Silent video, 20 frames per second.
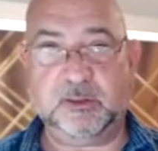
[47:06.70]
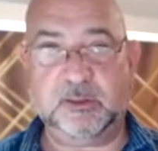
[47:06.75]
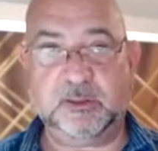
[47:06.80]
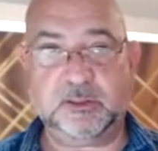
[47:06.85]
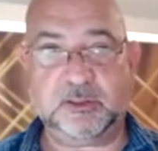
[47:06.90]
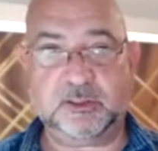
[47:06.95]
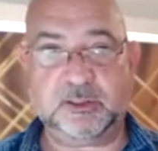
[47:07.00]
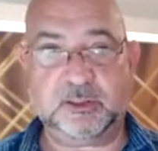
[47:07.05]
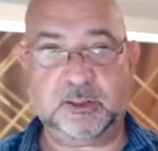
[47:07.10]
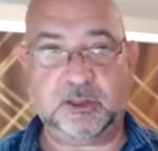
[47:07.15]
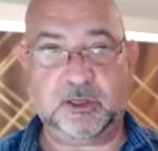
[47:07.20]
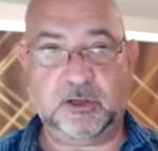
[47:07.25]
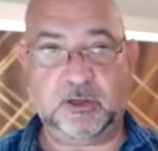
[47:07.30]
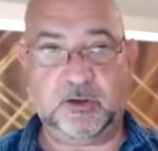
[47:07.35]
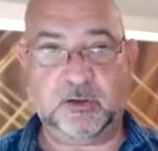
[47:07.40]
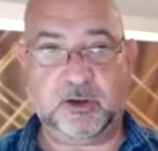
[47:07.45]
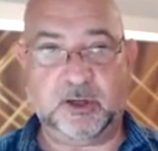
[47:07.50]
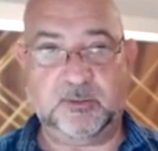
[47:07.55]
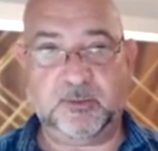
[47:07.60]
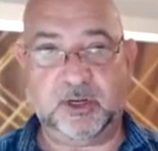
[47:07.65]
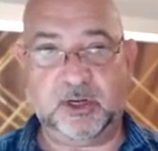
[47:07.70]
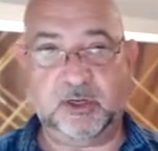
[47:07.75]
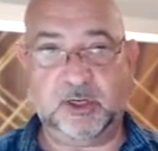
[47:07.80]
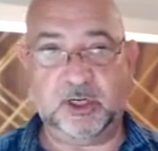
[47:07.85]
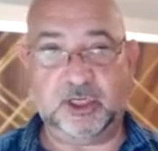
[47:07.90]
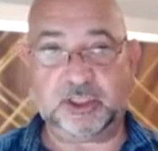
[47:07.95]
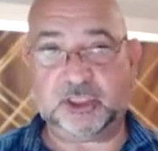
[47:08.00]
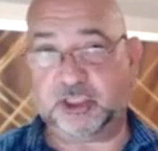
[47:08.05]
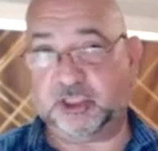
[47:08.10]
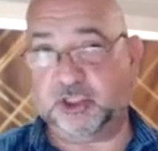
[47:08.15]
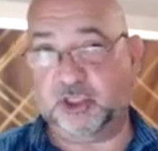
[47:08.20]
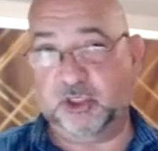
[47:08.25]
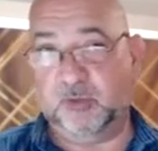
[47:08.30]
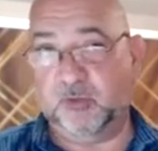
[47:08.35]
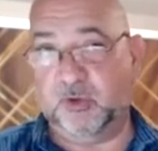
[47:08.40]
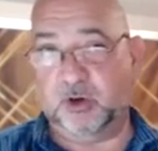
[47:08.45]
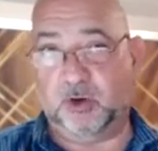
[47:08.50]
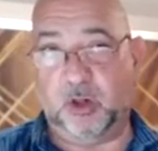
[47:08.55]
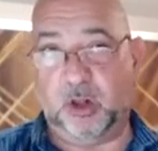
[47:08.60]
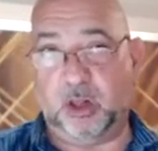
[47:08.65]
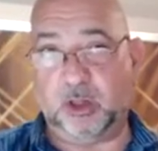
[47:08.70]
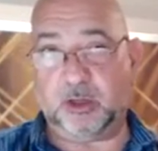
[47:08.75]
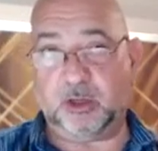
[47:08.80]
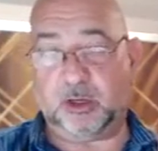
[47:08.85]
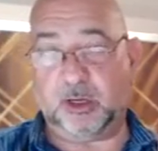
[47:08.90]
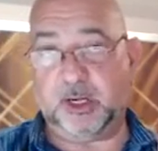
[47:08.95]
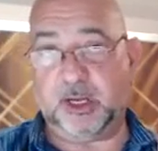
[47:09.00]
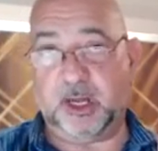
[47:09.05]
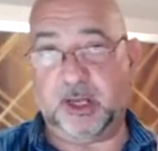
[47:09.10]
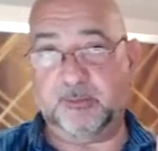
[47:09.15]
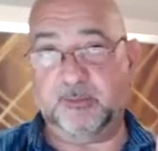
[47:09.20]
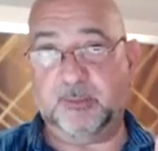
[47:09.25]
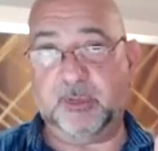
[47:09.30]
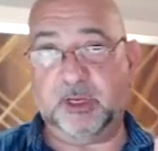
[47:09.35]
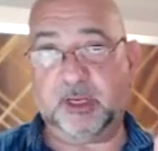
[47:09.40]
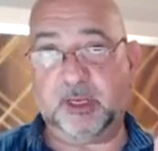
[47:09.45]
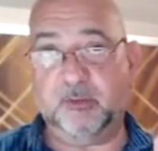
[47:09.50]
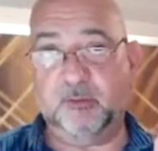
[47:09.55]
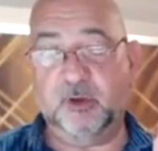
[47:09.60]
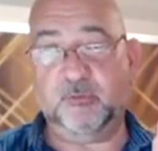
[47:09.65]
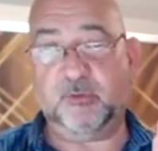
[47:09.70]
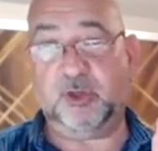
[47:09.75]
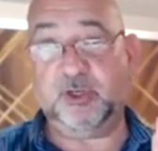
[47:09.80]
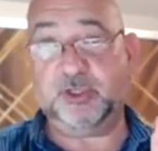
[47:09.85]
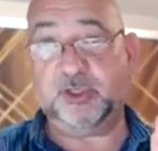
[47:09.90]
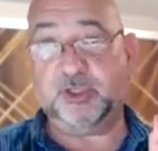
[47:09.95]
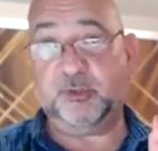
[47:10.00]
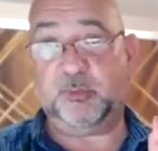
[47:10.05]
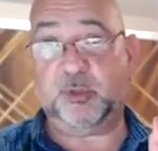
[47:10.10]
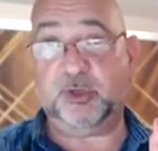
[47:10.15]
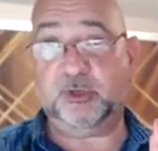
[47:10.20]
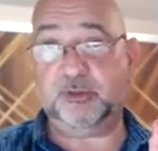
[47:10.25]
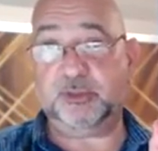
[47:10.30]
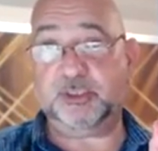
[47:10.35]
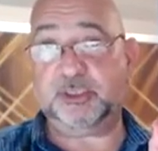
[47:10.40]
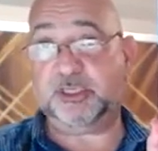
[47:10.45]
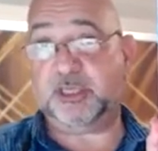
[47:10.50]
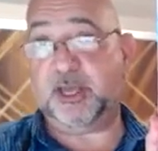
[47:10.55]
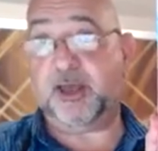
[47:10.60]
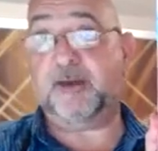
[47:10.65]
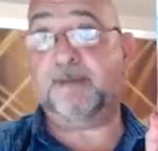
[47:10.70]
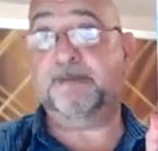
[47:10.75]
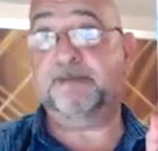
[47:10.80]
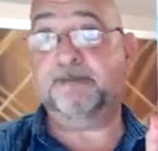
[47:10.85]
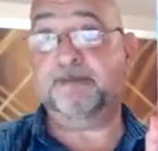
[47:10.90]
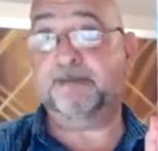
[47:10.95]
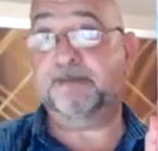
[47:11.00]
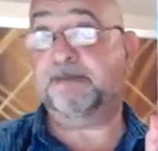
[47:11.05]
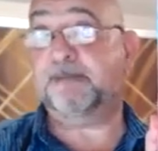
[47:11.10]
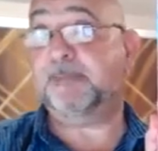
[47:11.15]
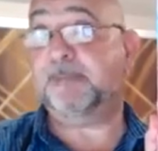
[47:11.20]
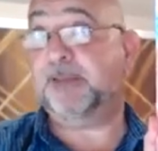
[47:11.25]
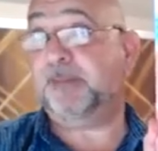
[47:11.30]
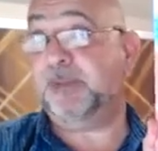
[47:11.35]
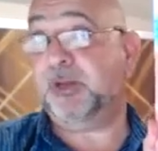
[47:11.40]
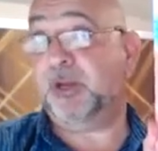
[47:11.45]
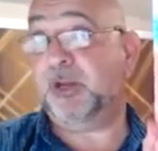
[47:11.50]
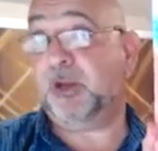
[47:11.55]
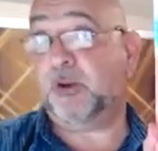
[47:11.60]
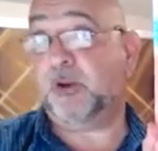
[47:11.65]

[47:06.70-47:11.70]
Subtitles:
So I'm going to assume you're all caught up and I can move on to the posts. Yeah? Let me know.